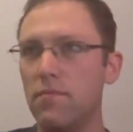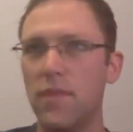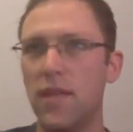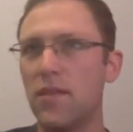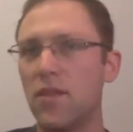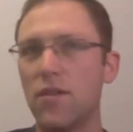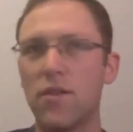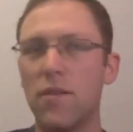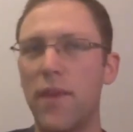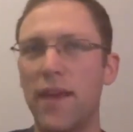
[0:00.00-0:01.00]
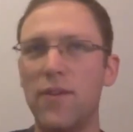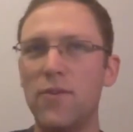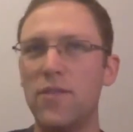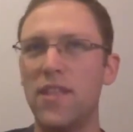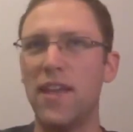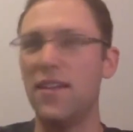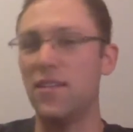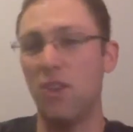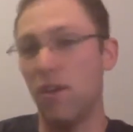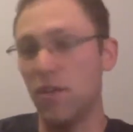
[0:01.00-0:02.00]
that's also the bad news, that
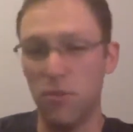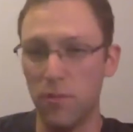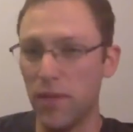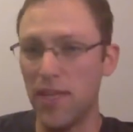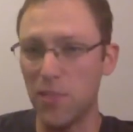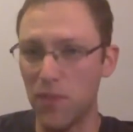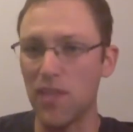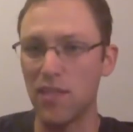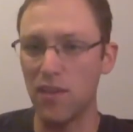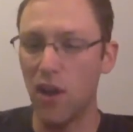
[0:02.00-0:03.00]
it's hard to replace because it